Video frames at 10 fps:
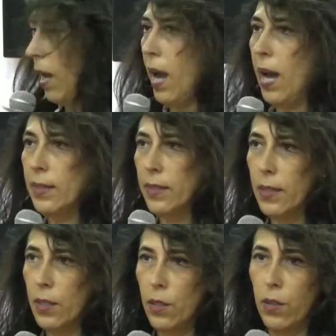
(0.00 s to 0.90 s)
And
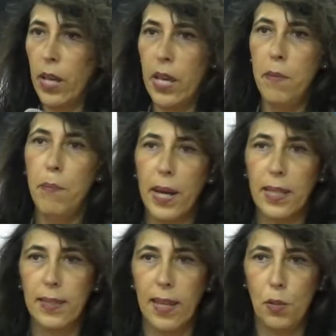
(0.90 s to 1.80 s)
the
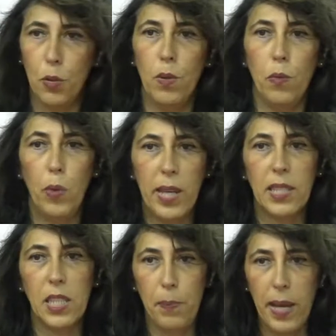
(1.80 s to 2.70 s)
impact that we
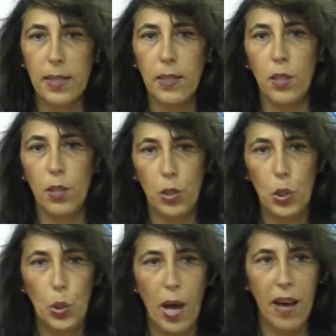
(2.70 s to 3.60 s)
expect
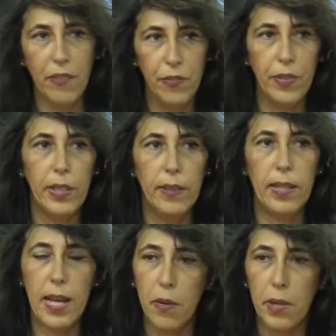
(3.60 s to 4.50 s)
to have in
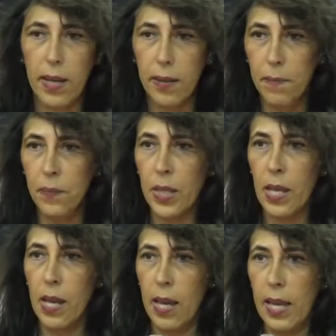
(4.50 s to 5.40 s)
the area
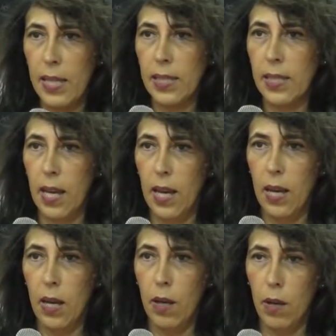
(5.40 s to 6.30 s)
is
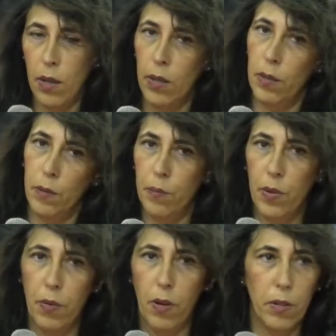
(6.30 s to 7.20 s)

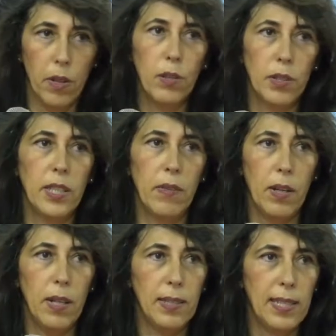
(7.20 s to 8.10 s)
on
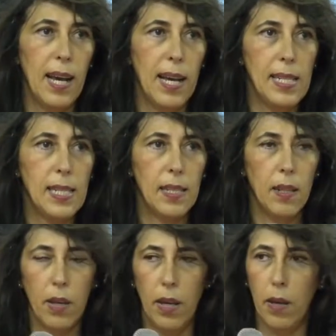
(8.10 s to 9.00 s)
several sides.
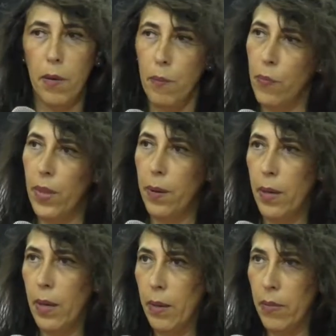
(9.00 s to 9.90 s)
The
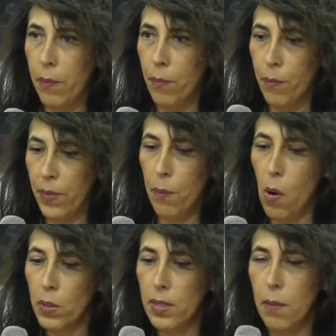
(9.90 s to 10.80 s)

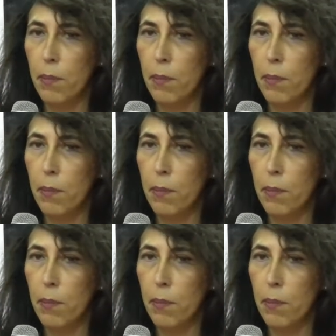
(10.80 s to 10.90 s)
most